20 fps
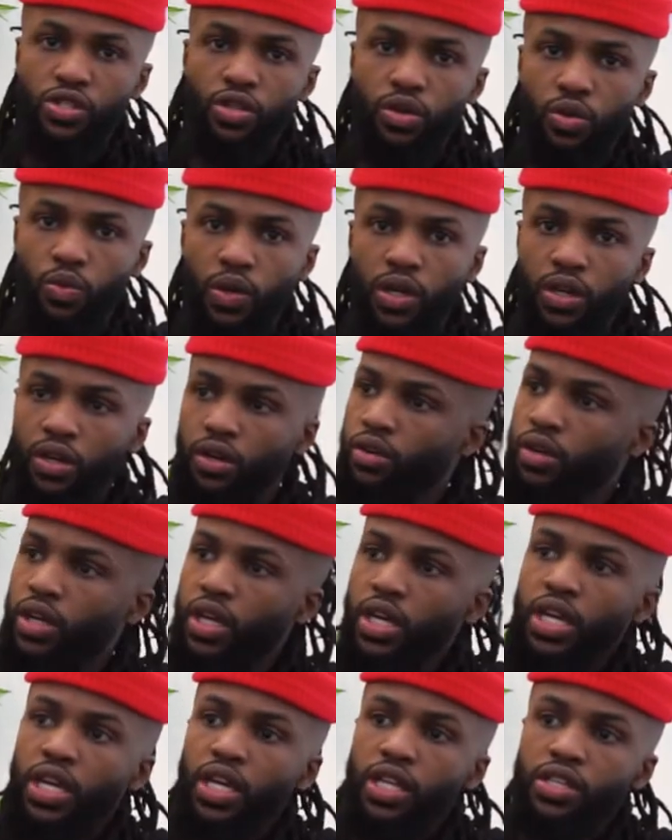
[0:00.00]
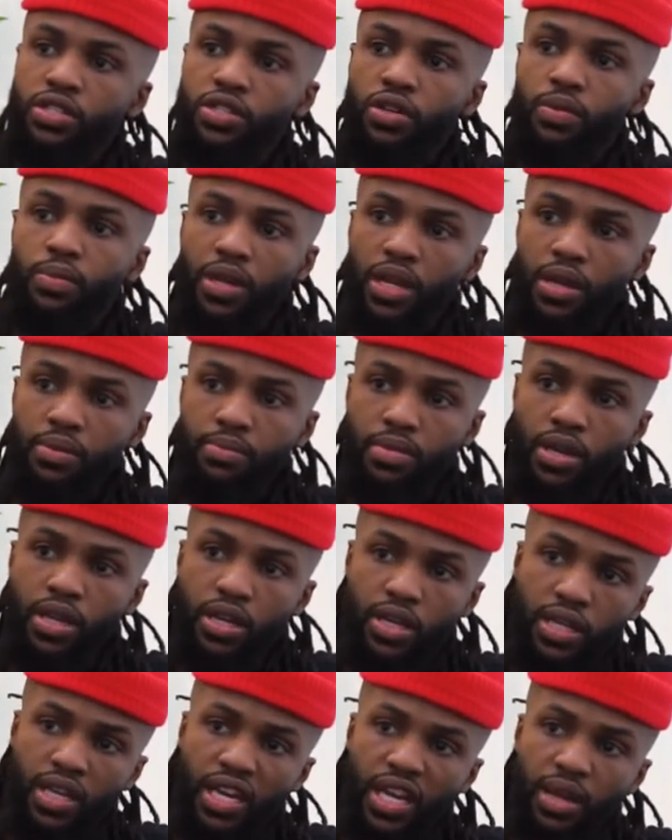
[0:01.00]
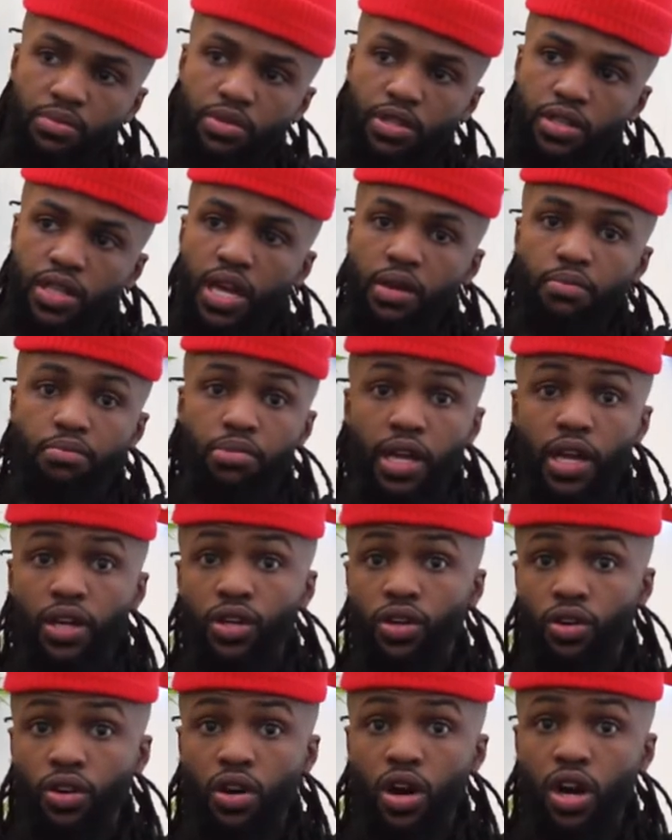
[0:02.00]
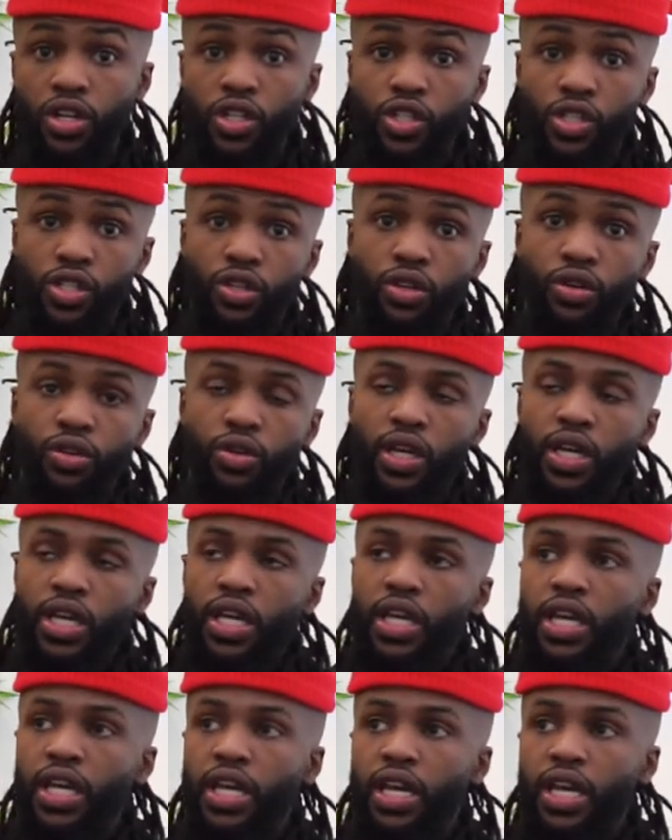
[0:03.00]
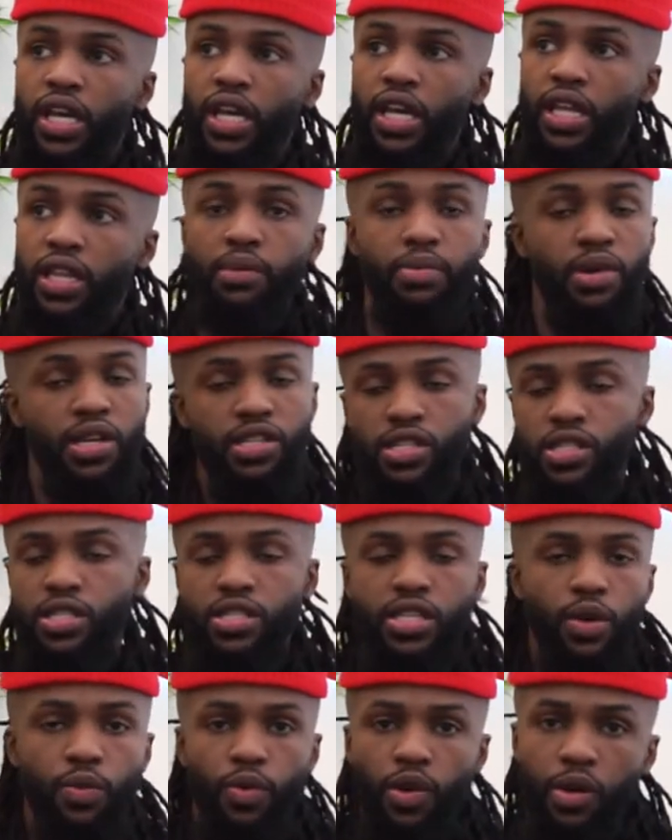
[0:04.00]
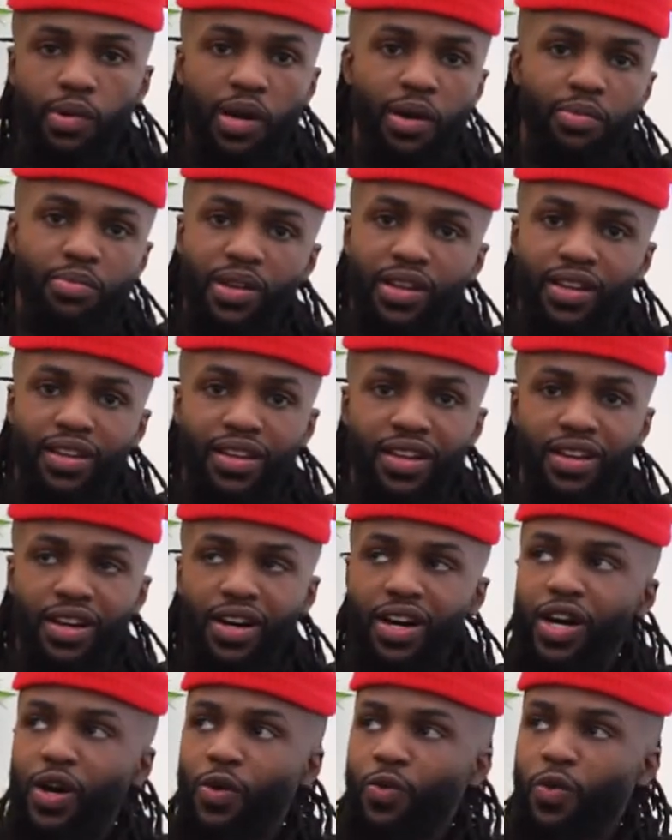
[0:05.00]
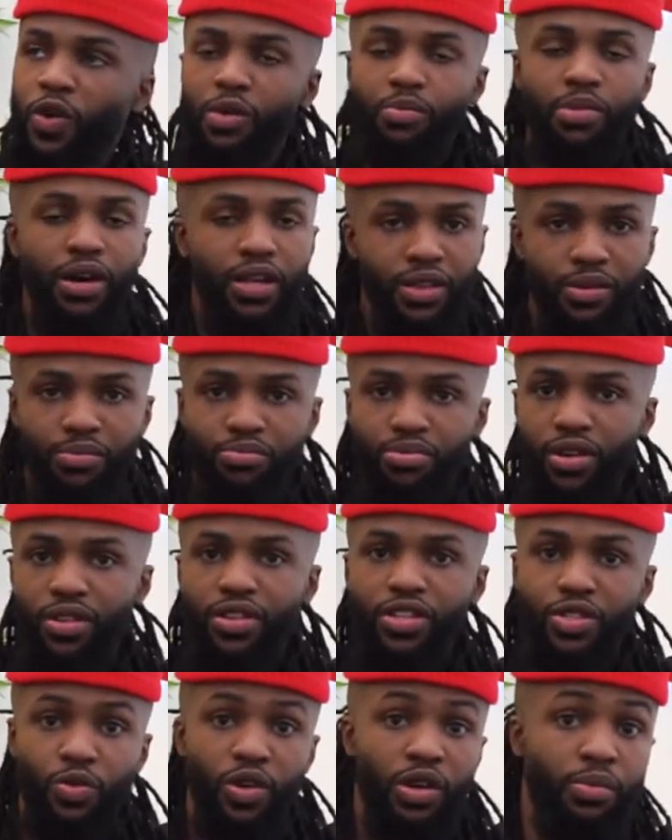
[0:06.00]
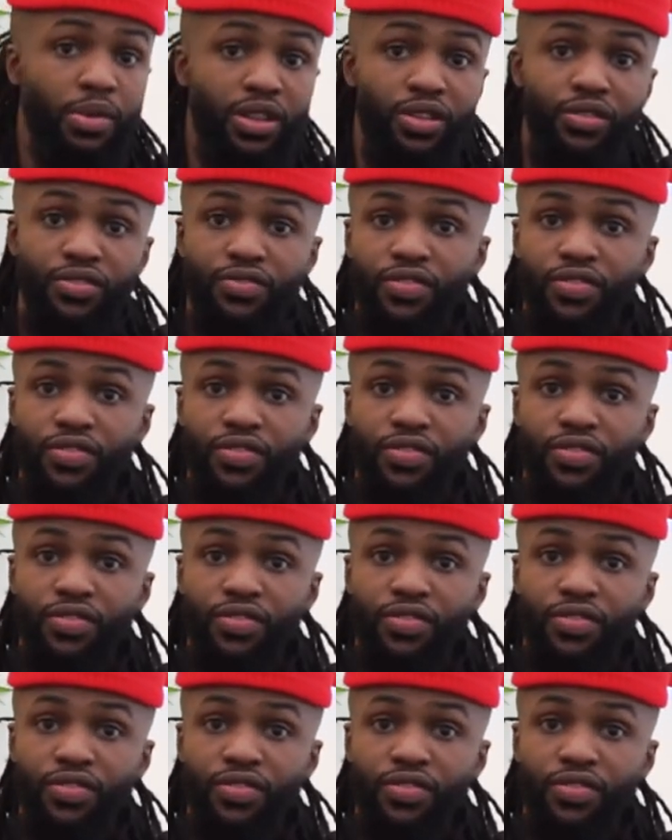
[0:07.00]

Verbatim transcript: so well and so many men came to that Black Girl Art Show and they basically said, what about me? Uh, what about brothers? What about the